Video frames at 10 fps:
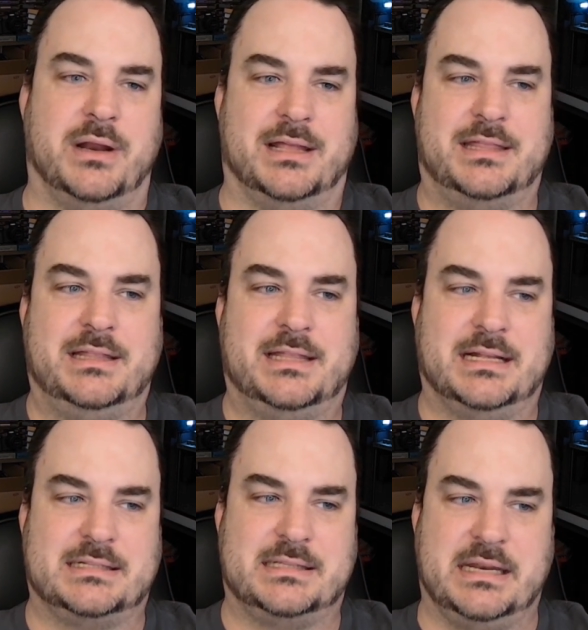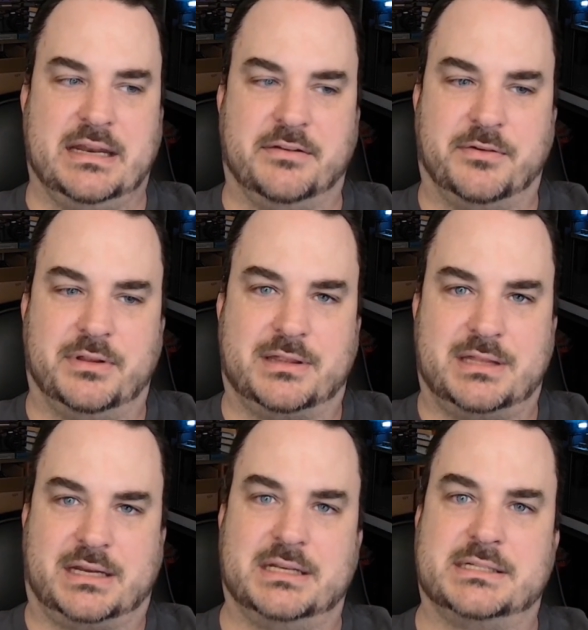And I think that's the different
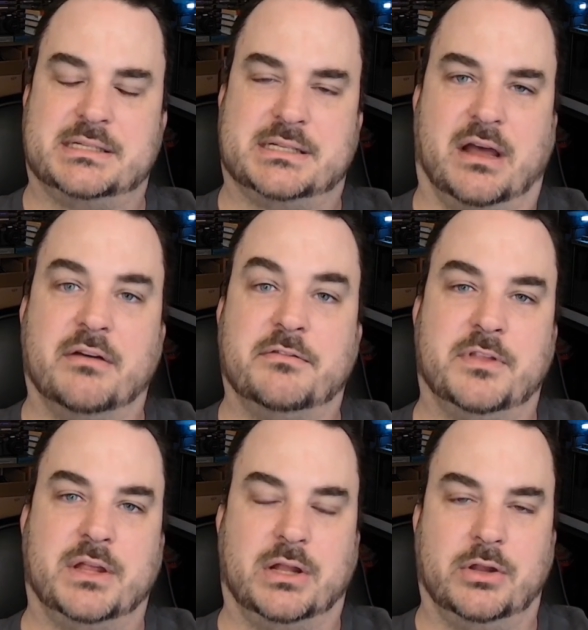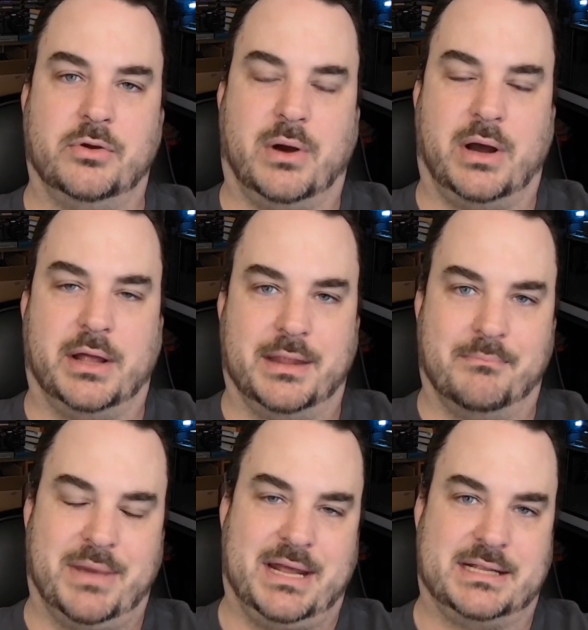thicknesses of the glue on the
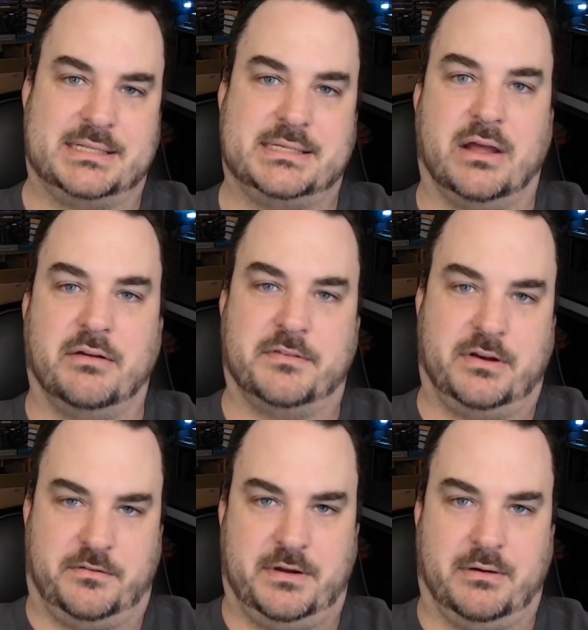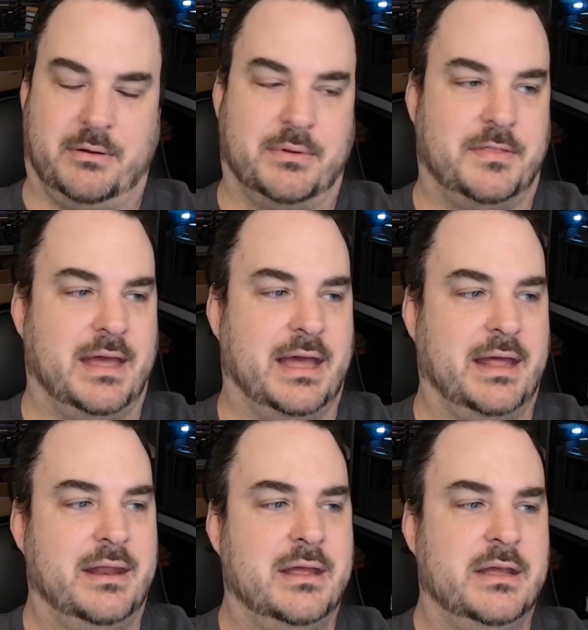bed itself interfering with that.
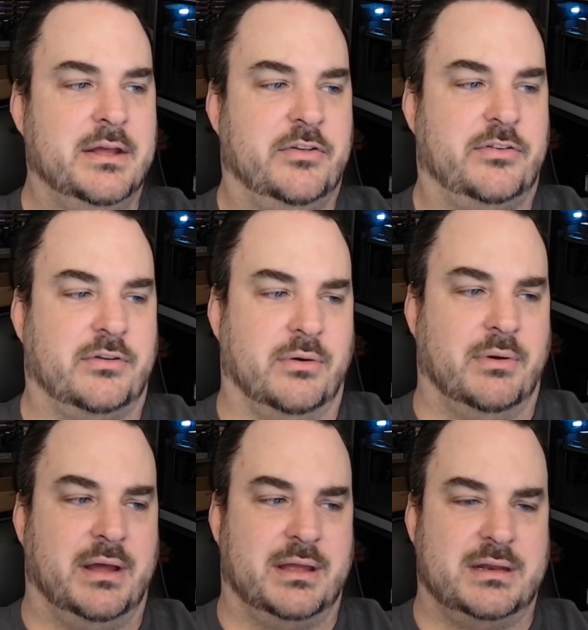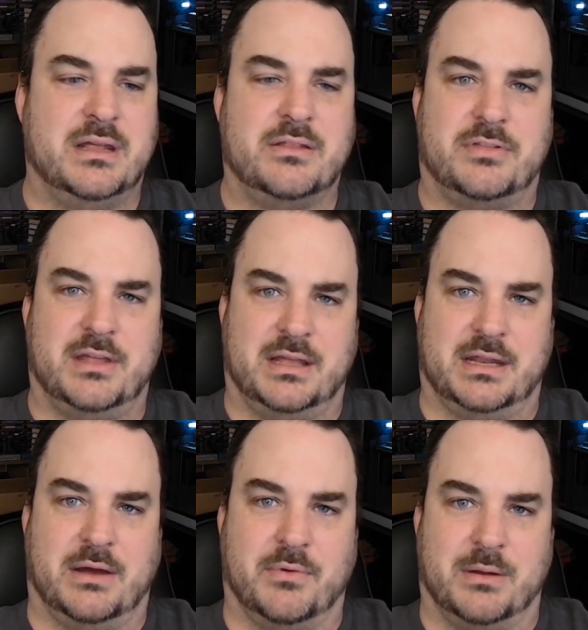So another thing
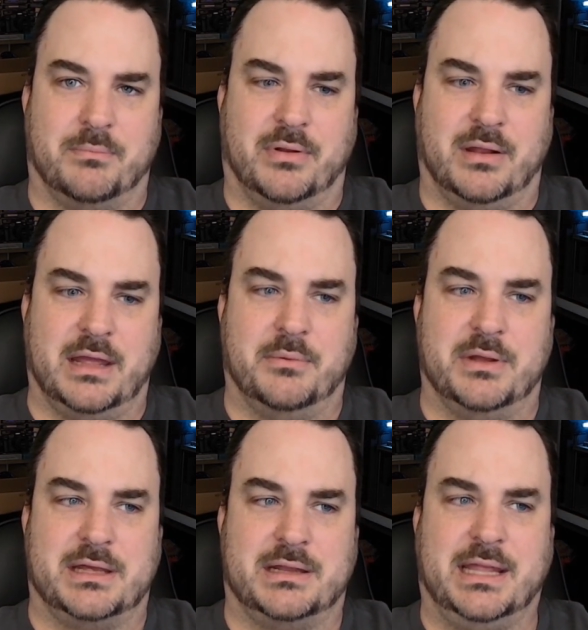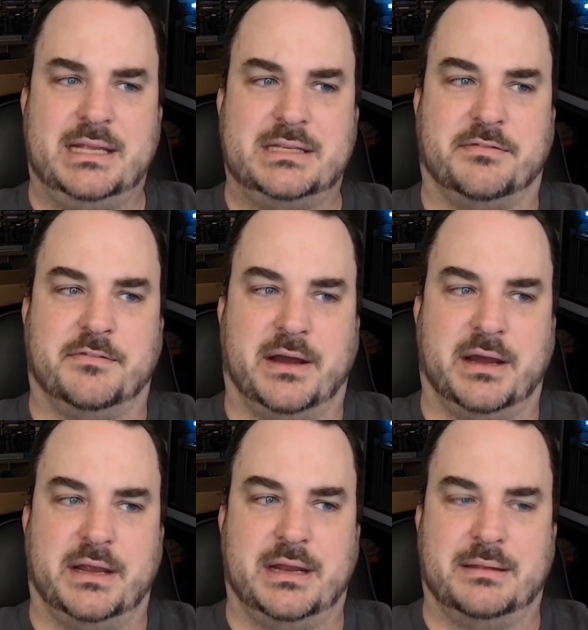that I want to play with, I'd like to
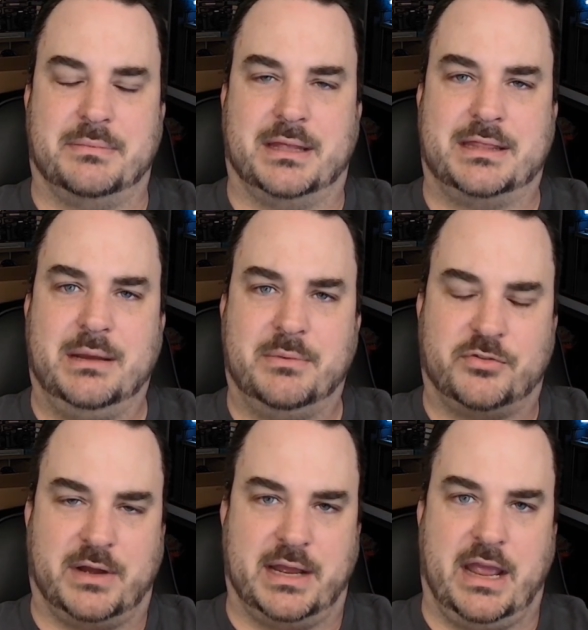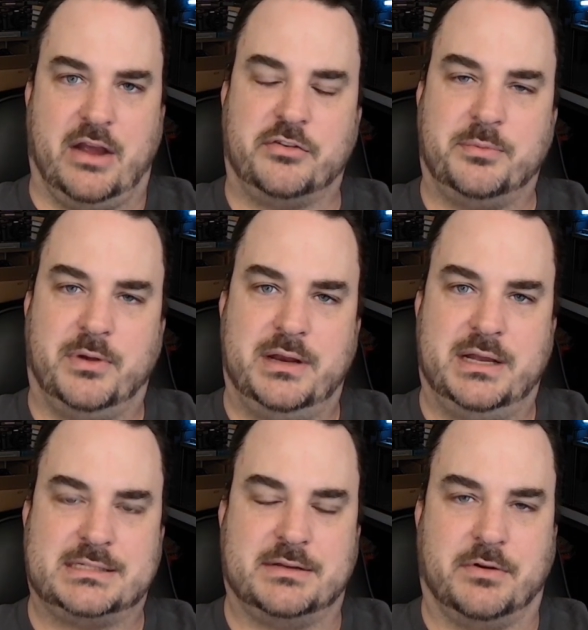find, I think I'm going to try hairspray
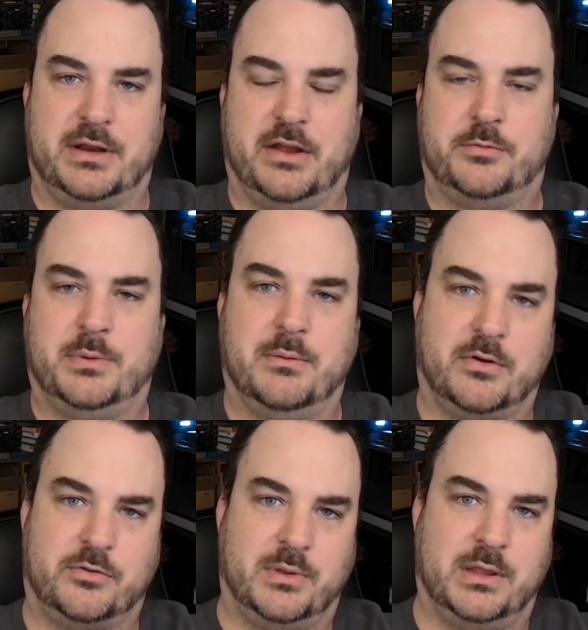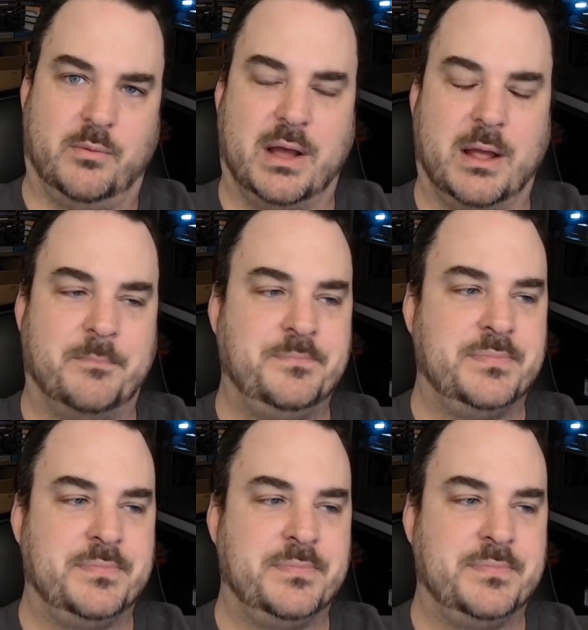next. I've heard hairspray works really well.